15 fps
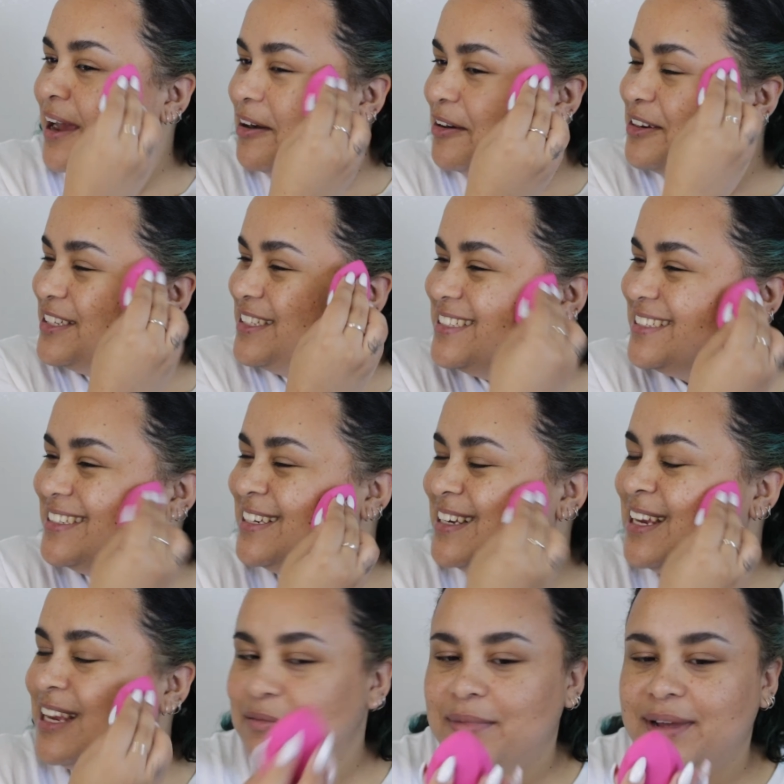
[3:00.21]
out,
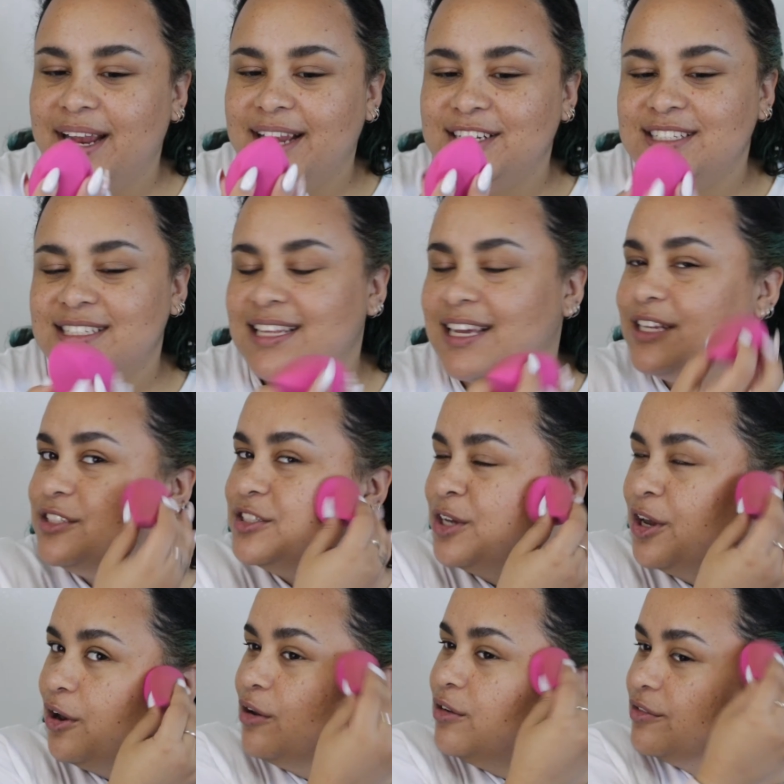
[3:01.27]
but I just like to
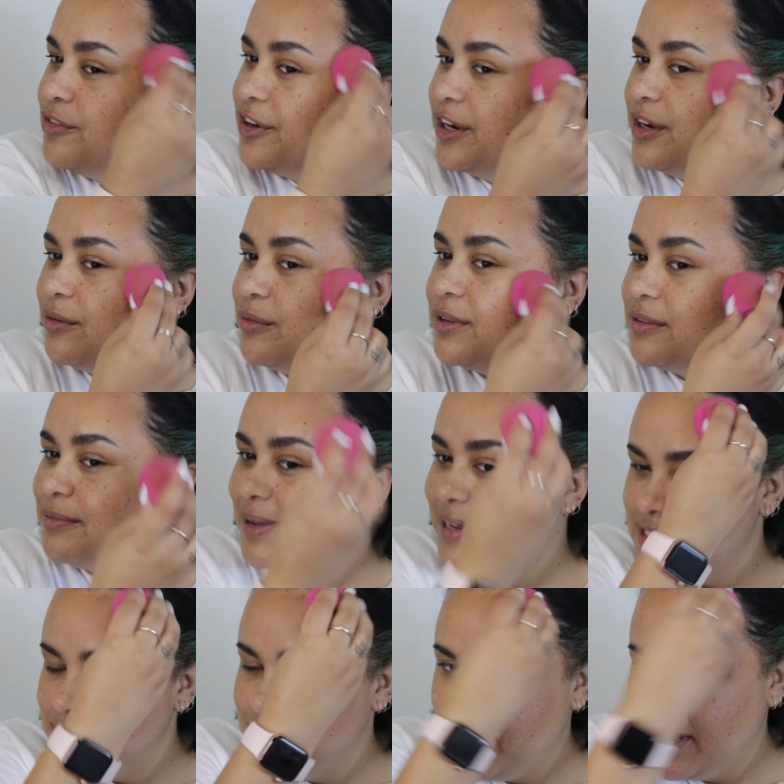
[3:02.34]
go over it with my
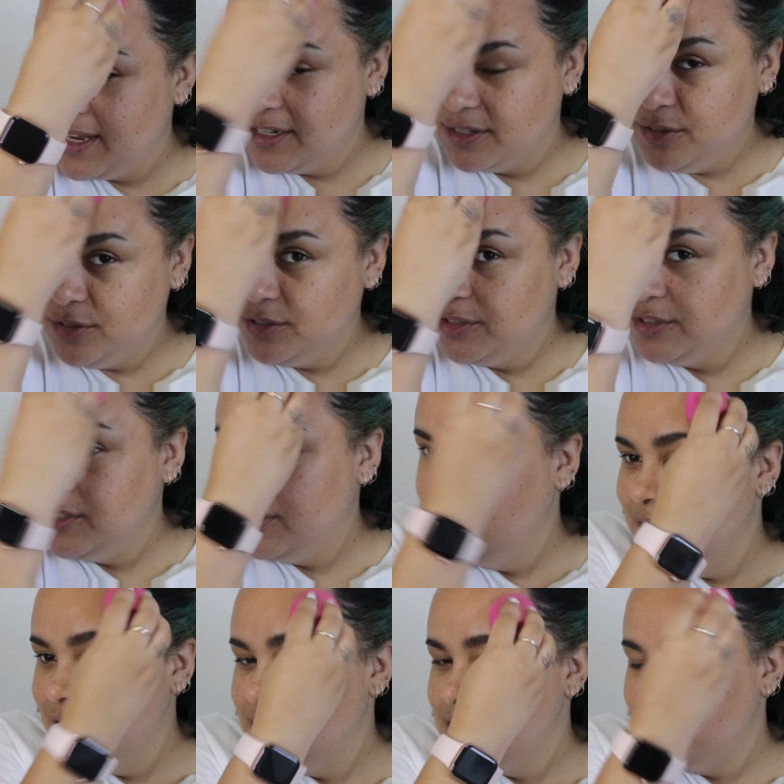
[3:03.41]
sponge
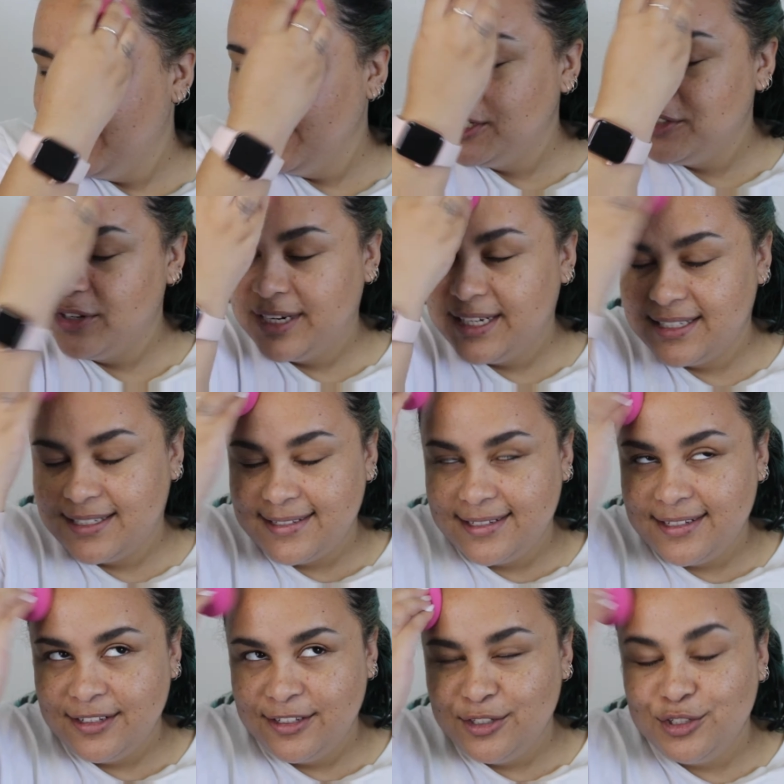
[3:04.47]
to make sure it's
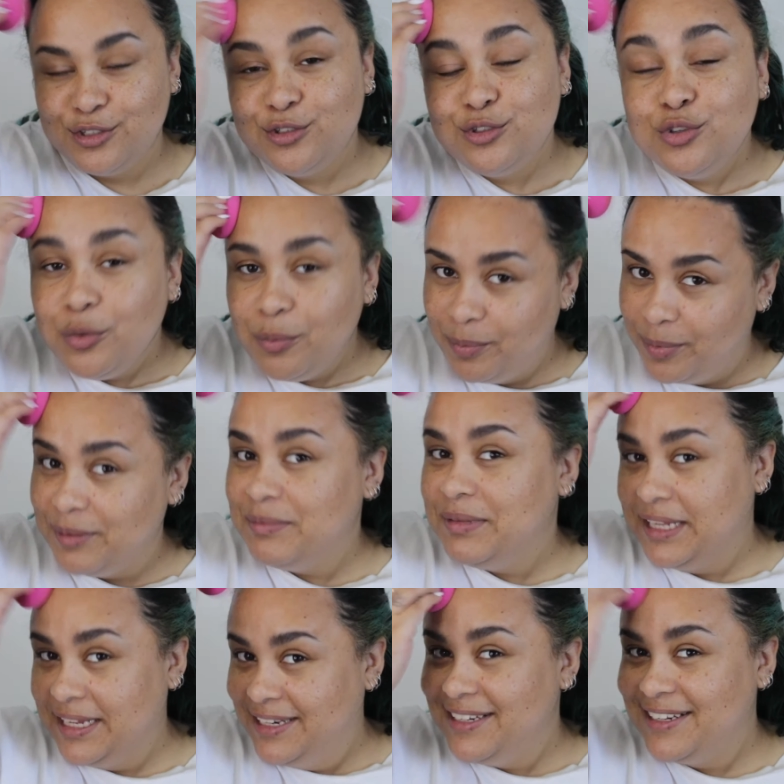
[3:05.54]
super
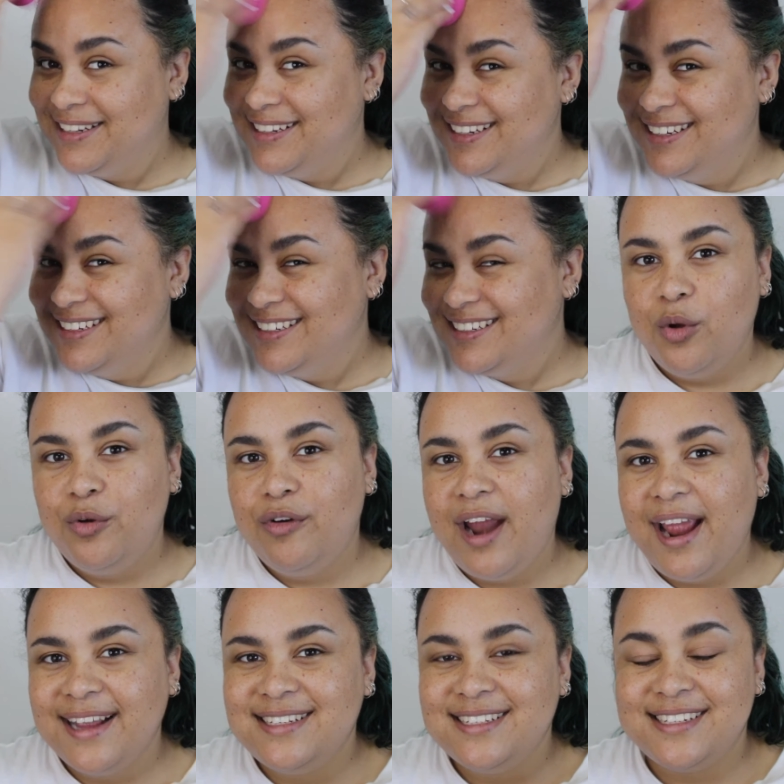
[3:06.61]
blended.
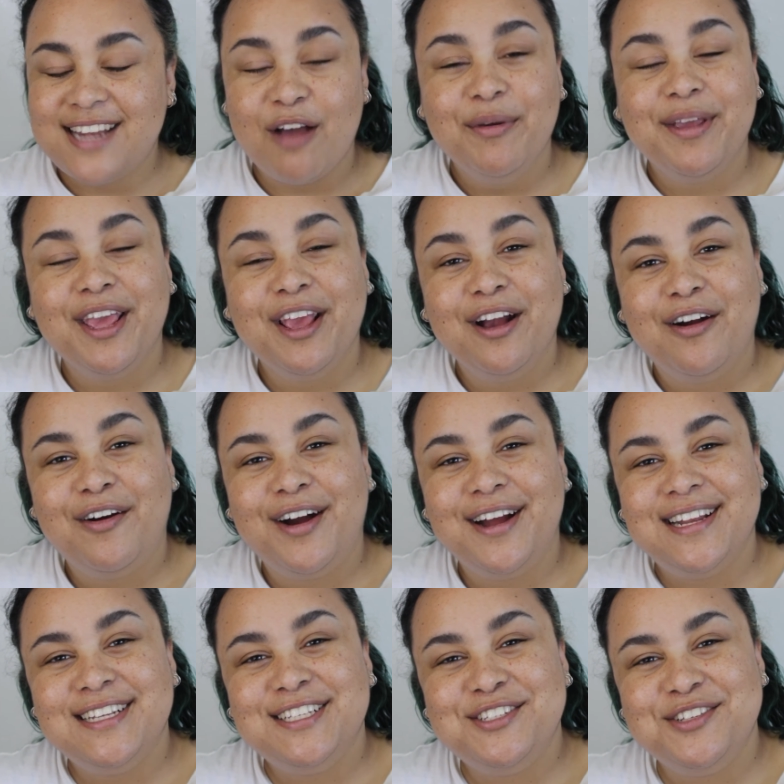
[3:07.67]
Alright, now we can go
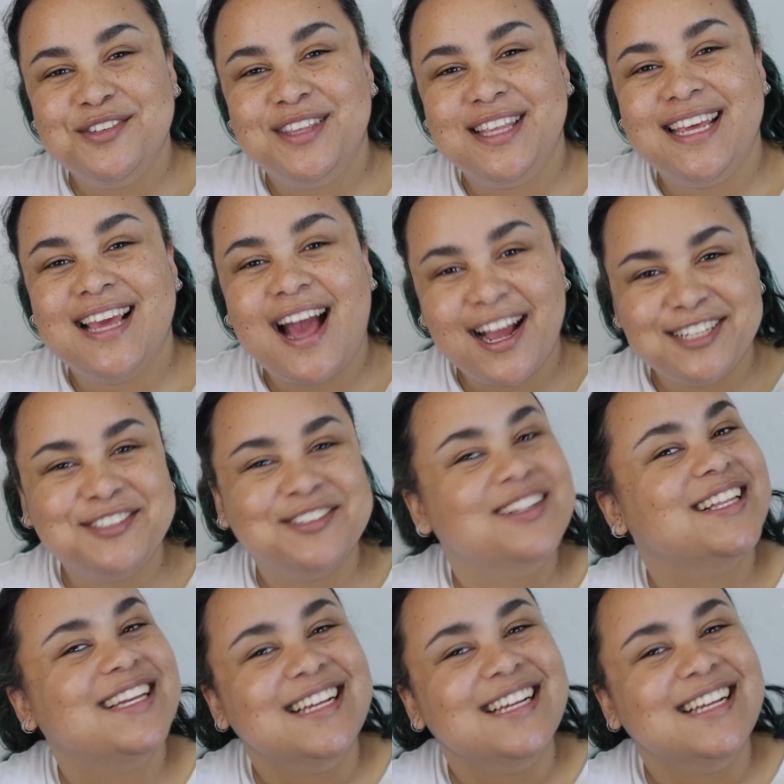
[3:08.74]
on to the actual